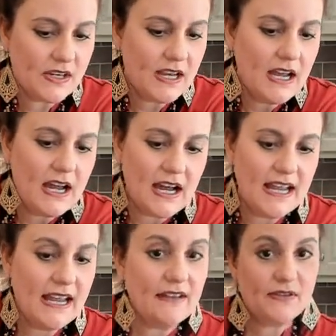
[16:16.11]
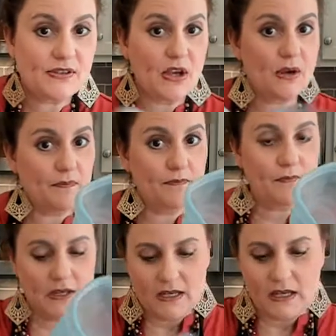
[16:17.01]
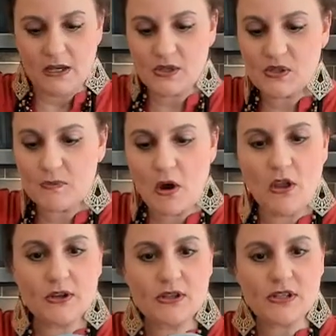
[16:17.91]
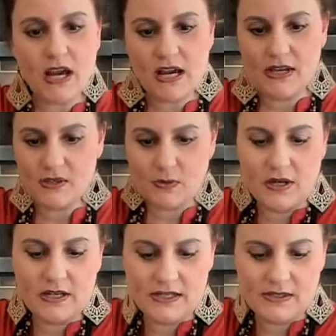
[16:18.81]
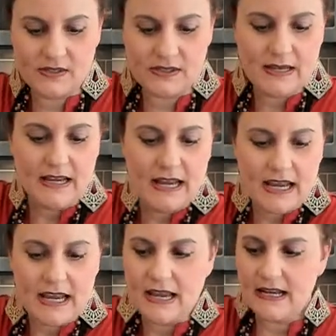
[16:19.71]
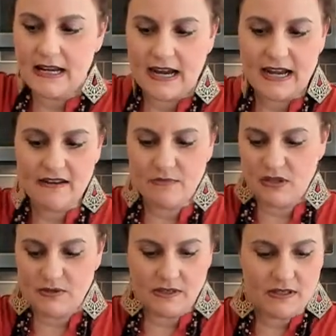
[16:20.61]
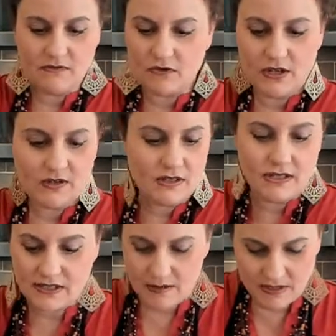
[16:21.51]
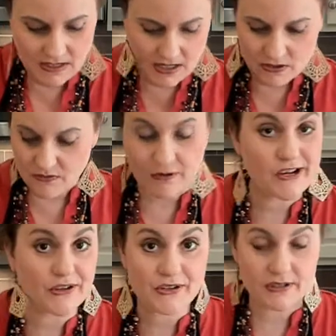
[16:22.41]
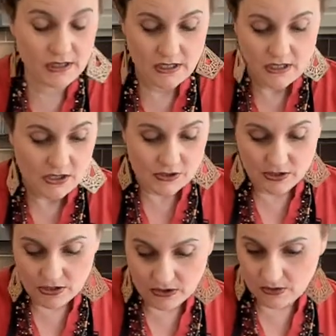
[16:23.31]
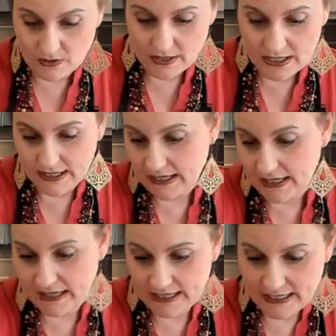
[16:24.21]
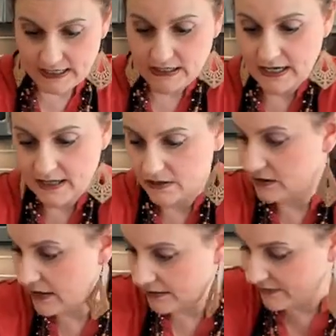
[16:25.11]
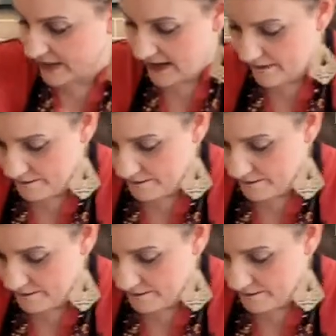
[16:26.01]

I have some kind of smaller size ones, and I have been reusing these same containers for years. So I love them.